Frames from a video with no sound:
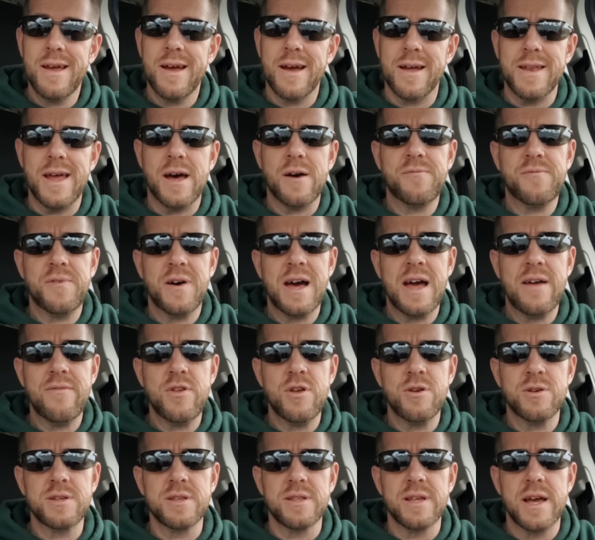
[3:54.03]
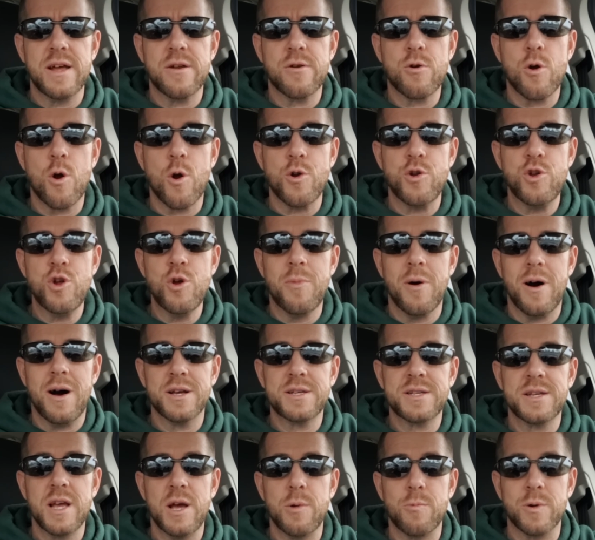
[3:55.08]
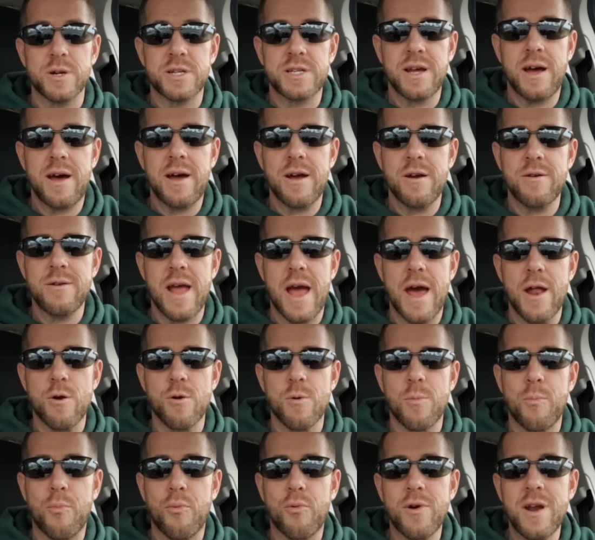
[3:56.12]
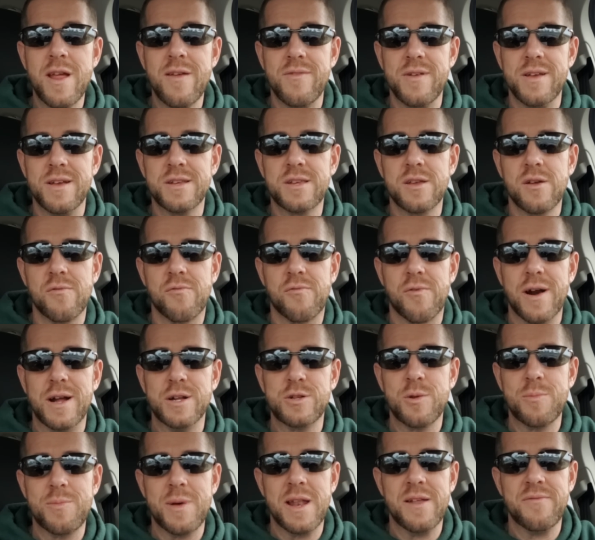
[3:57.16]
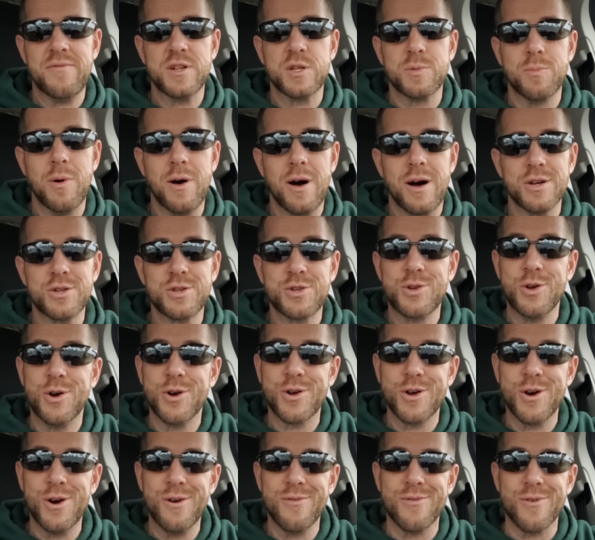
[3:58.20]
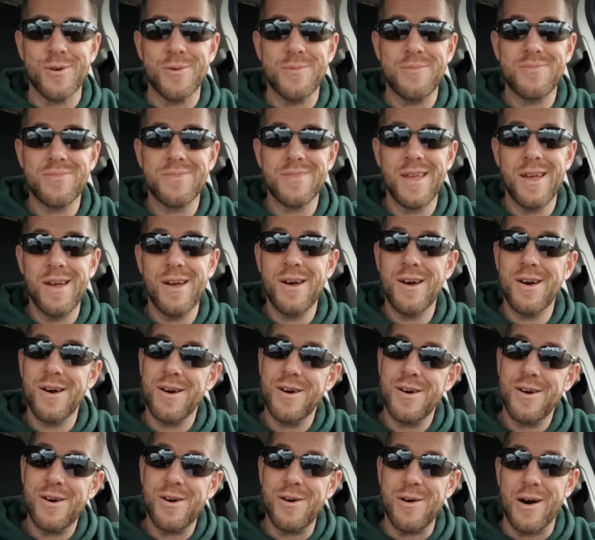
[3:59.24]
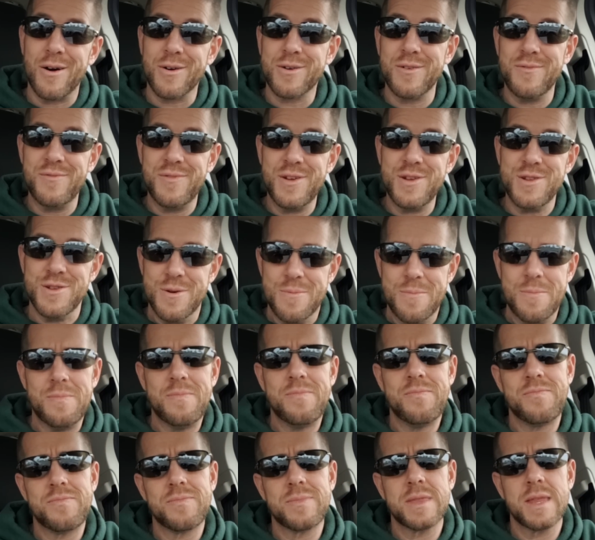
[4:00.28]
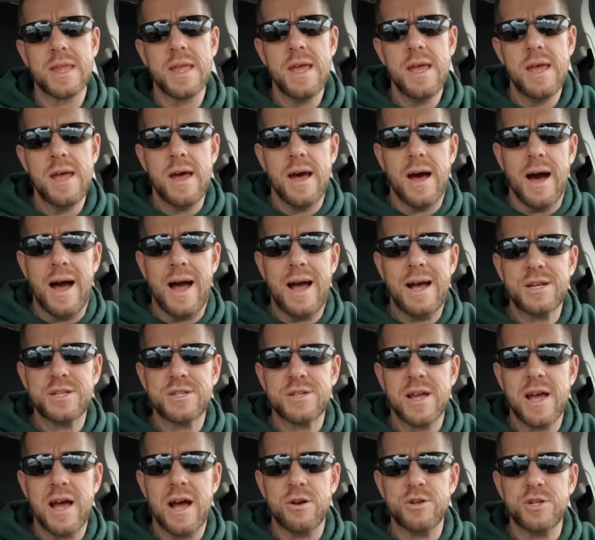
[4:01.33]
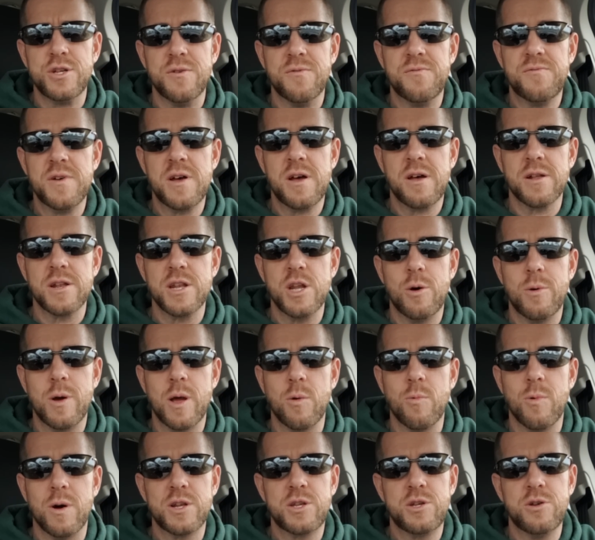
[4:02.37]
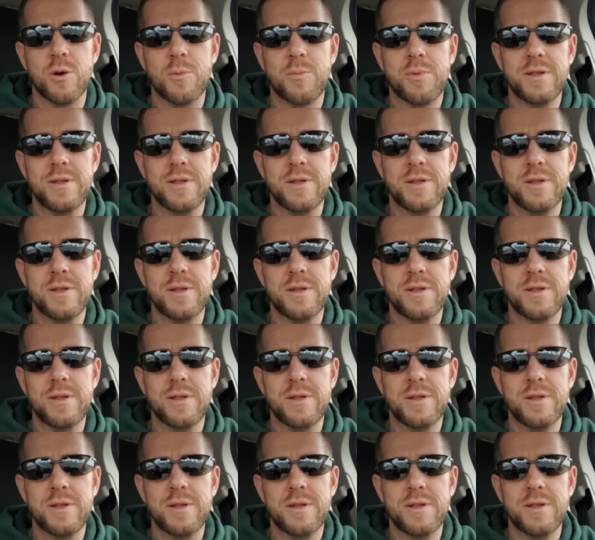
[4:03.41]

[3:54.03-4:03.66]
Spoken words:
Now, 5 years later, her new boss retired, and her previous friends with benefits boss took over. Oh, how convenient. I asked her how she felt knowing what took